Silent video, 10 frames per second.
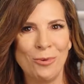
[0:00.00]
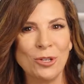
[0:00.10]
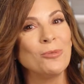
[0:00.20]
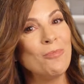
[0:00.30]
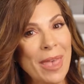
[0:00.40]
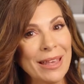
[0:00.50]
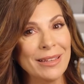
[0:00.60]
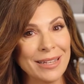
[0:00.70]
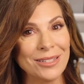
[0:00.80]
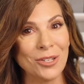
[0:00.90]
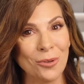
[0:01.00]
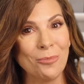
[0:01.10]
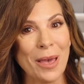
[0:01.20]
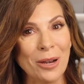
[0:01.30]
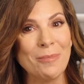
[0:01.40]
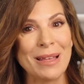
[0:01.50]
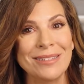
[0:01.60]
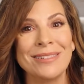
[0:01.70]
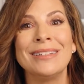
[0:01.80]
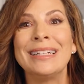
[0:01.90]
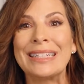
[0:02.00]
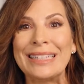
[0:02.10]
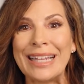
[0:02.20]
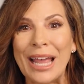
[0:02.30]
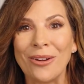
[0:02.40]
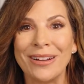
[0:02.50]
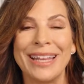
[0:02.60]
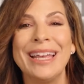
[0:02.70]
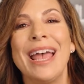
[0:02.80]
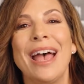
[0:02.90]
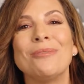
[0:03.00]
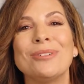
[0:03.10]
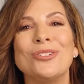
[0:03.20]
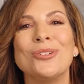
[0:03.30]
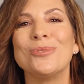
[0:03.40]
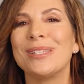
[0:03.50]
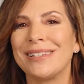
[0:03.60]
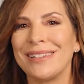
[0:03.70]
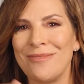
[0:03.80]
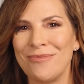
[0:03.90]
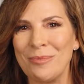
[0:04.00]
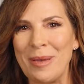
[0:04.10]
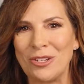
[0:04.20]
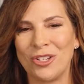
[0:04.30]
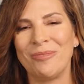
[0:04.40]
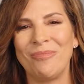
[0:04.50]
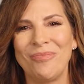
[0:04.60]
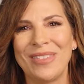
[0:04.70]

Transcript: which may lead to better mental clarity and reduced inflammation.